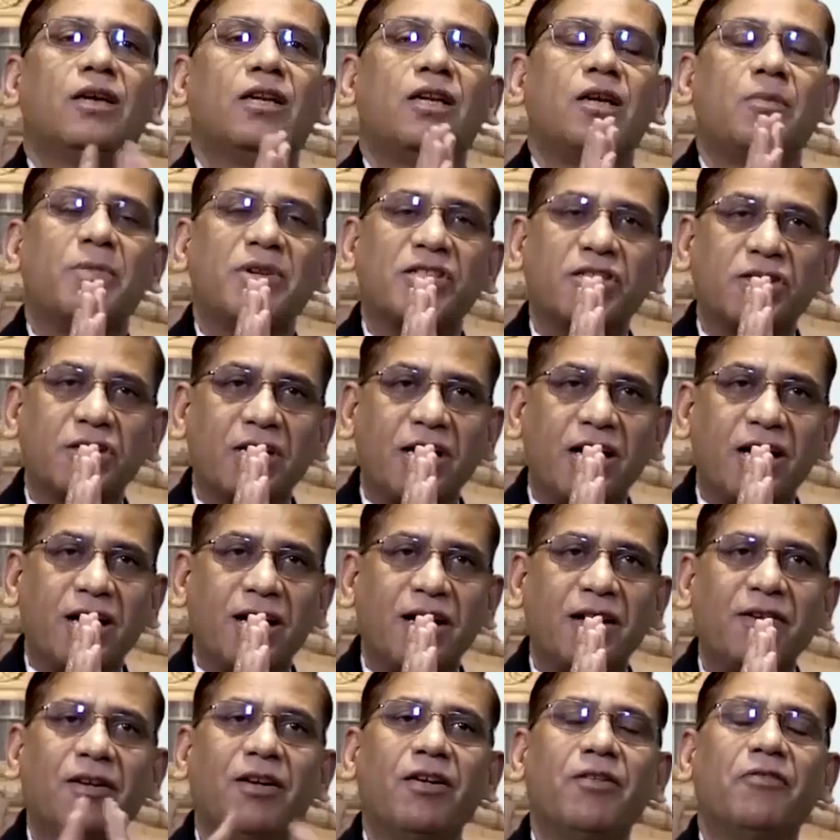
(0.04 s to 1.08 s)

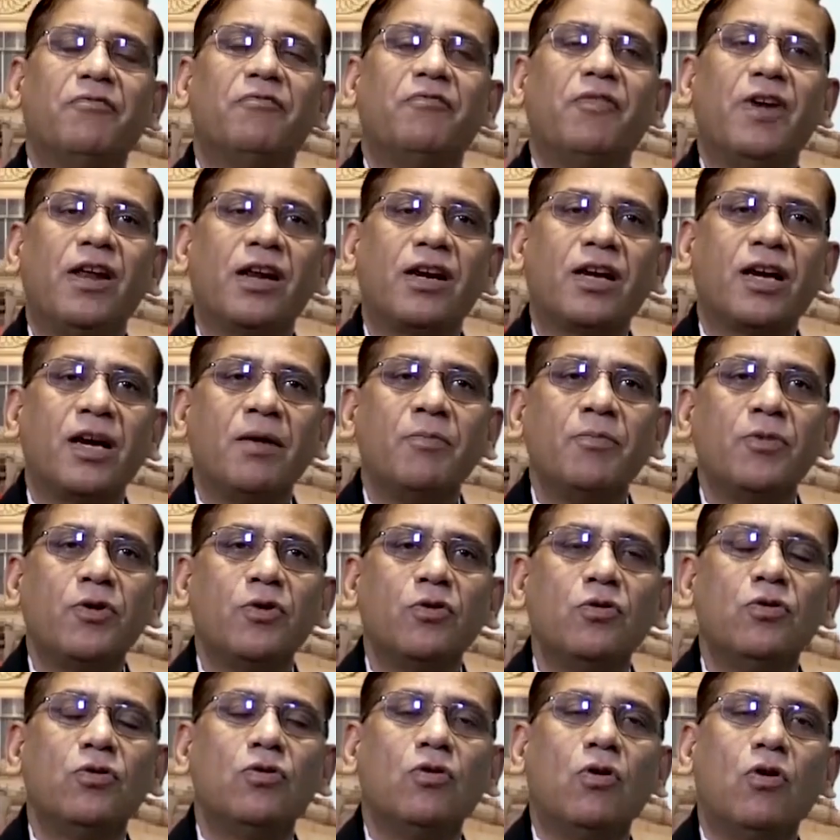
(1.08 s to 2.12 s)
Namaskar. Welcome
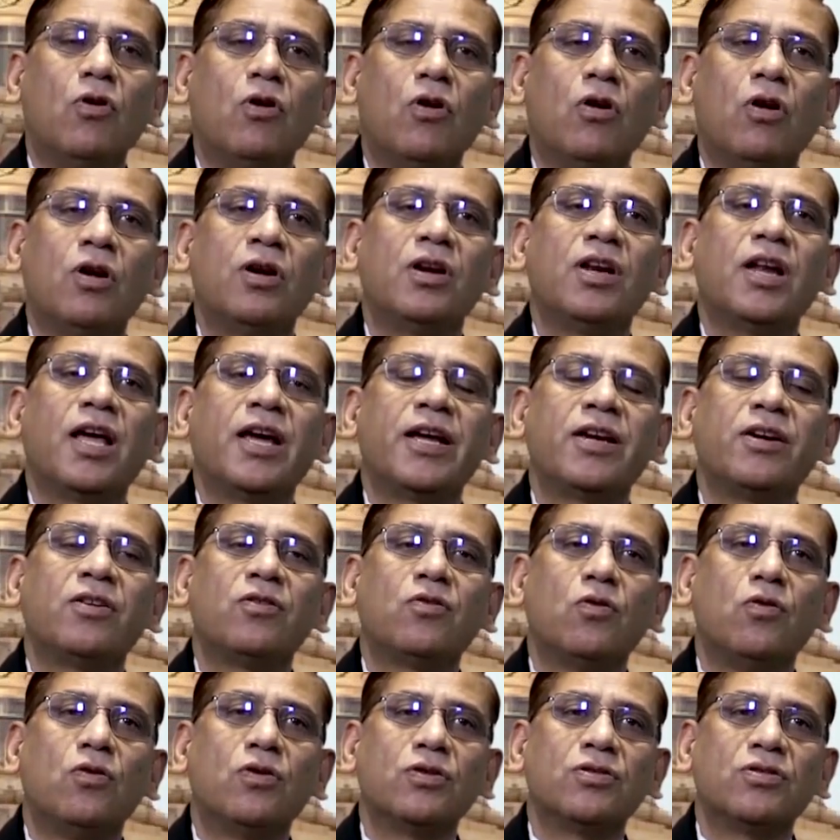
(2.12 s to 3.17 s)
to online
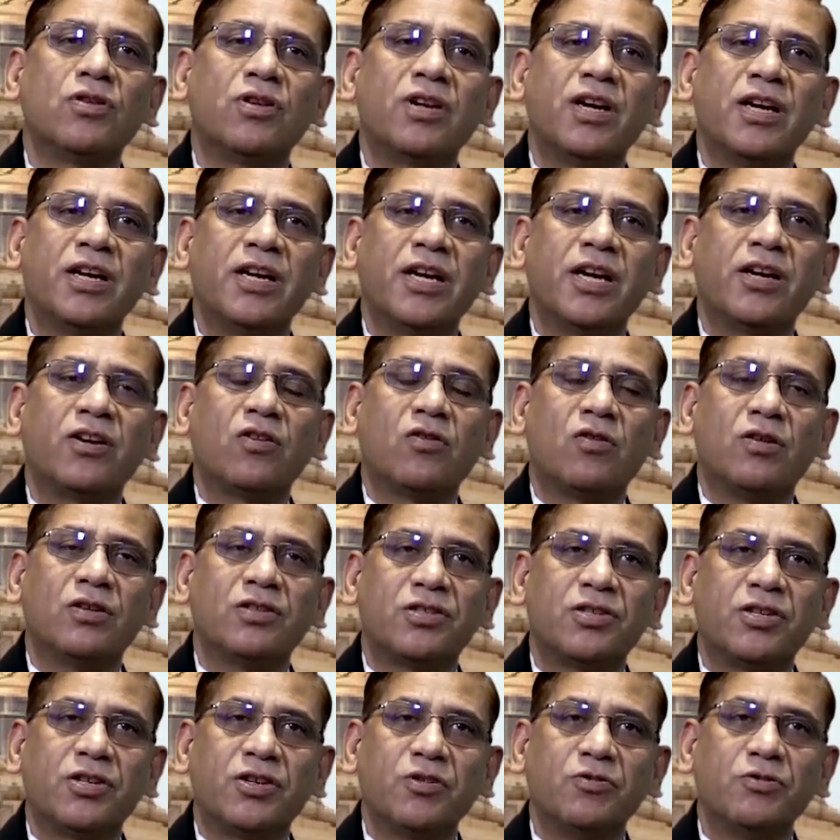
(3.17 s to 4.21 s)
course on Indian
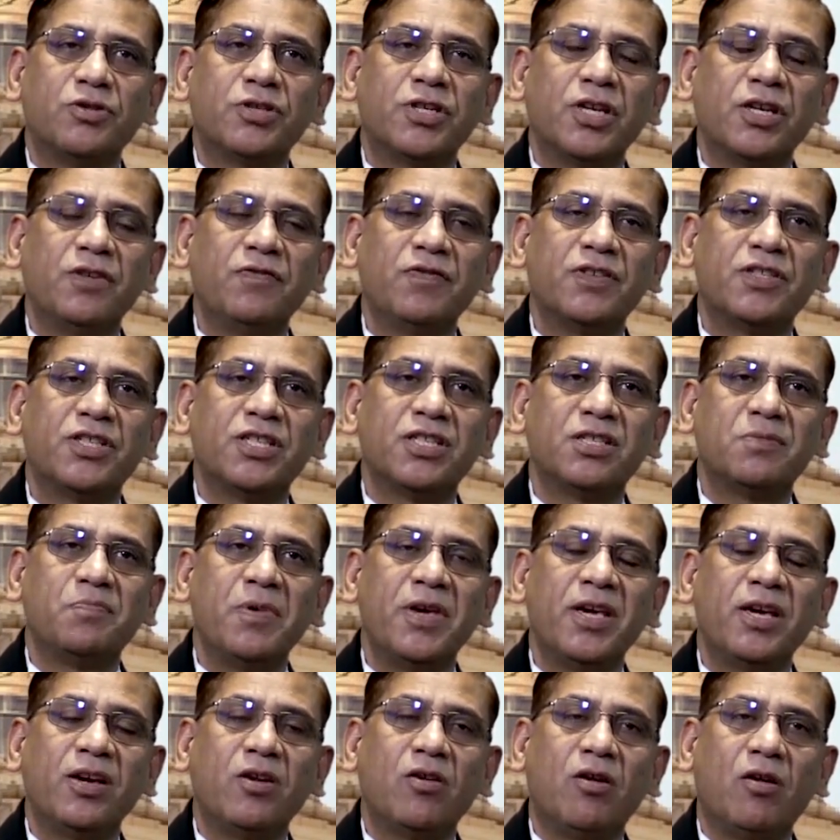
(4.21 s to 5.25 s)
Constitution which is
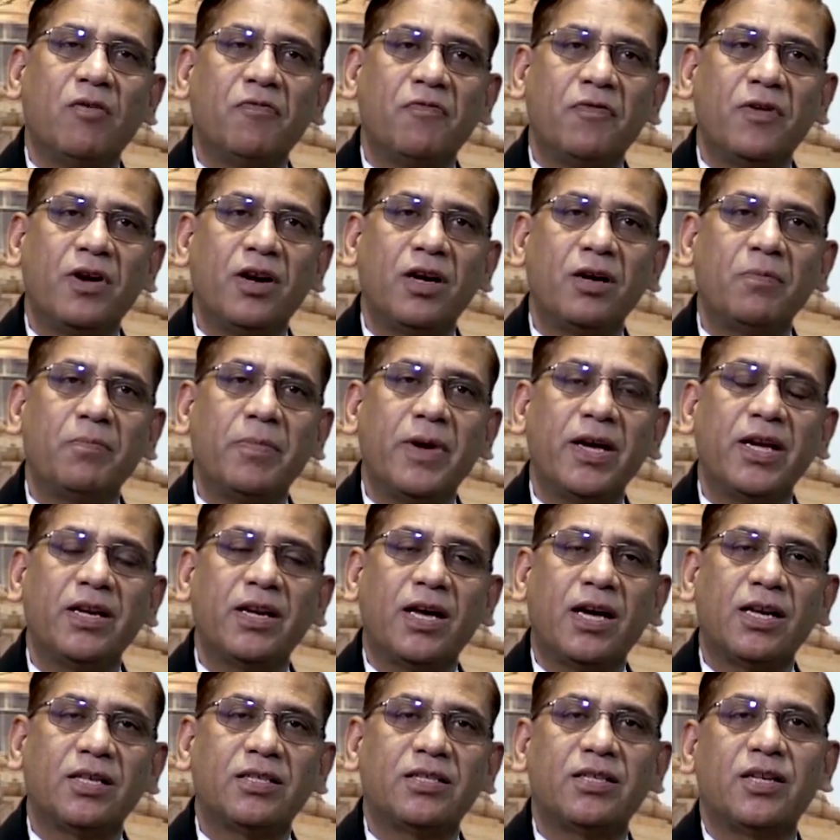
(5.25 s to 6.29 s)
being offered by
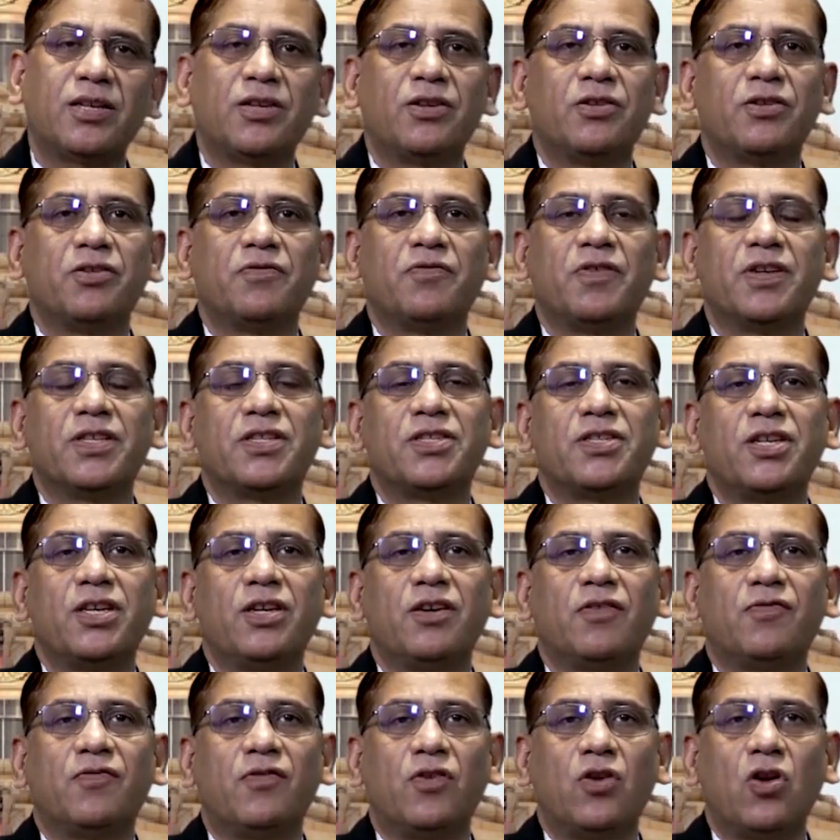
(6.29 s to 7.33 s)
NALSAR
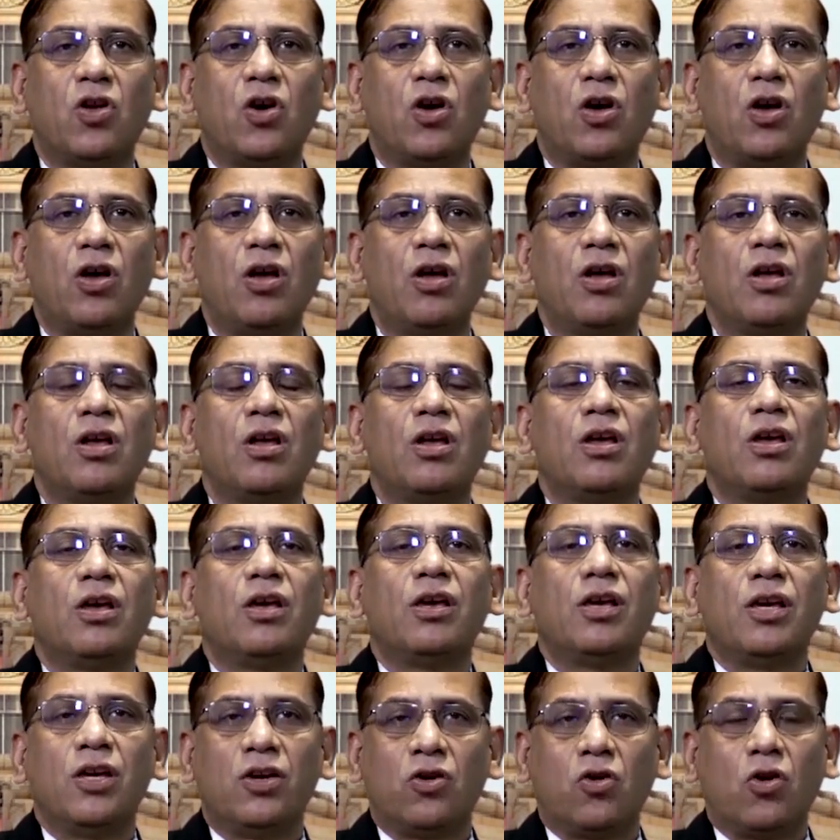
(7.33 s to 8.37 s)
University of Law
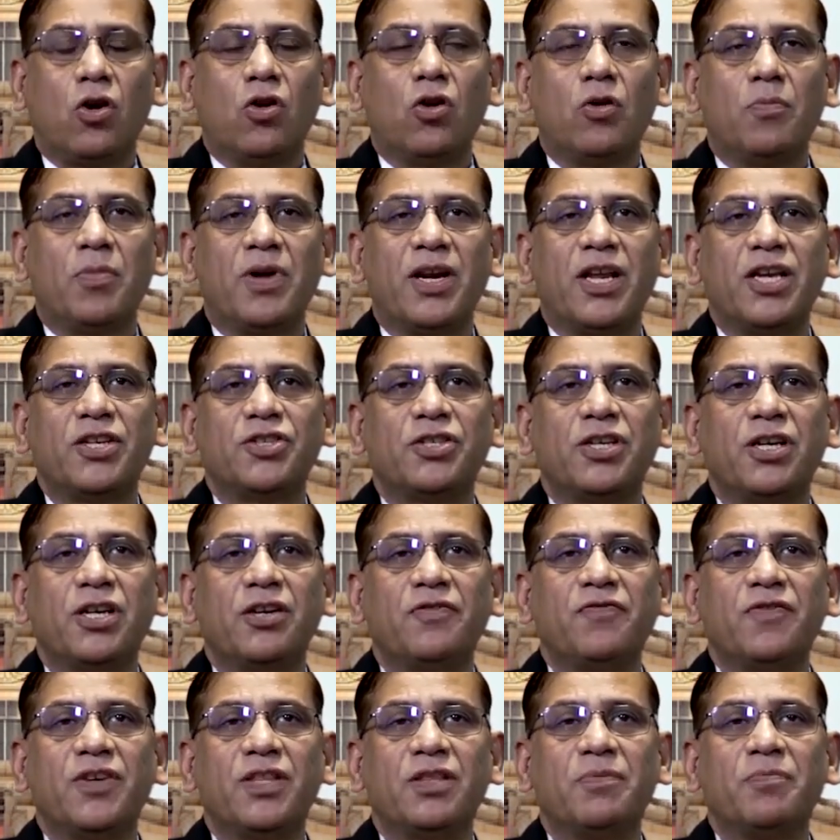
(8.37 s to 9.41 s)
in
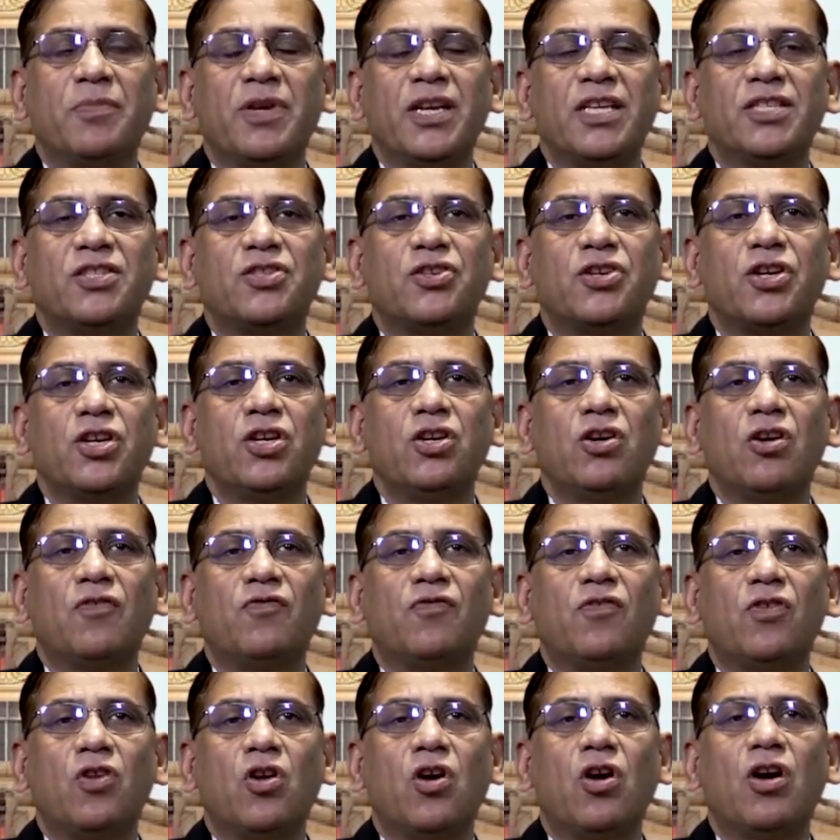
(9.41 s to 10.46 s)
collaboration with Ministry
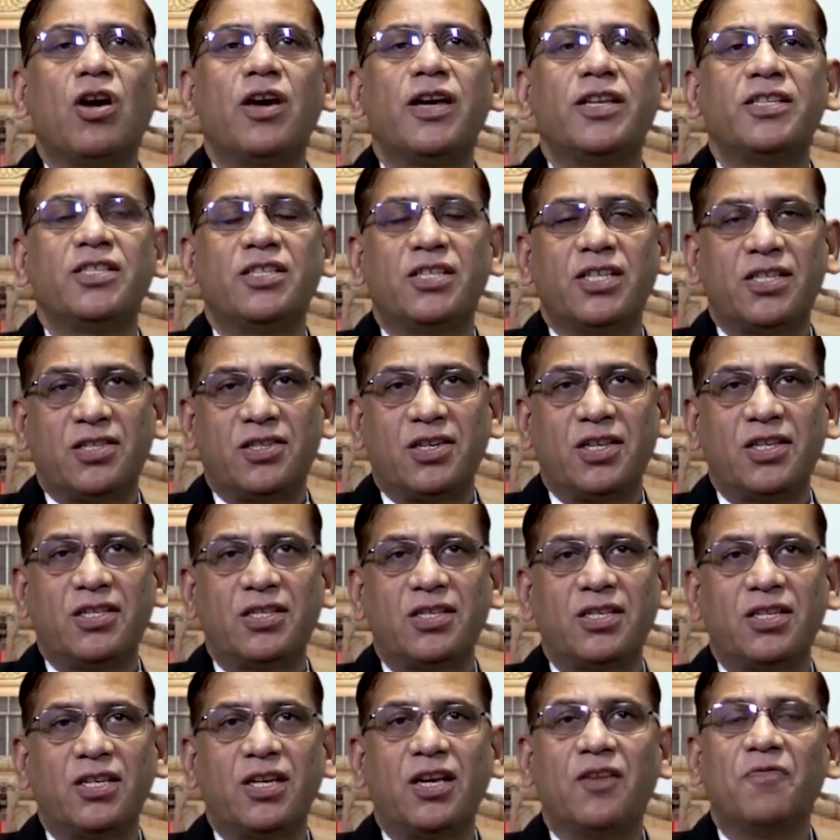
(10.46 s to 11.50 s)
of Law and
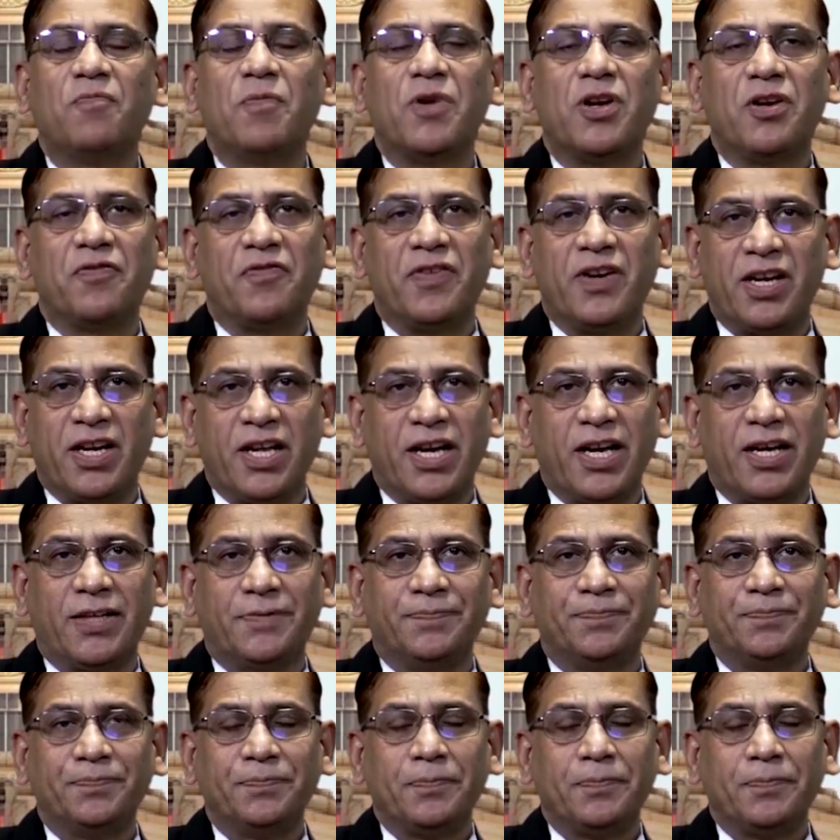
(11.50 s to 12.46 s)
Justice, Government of India.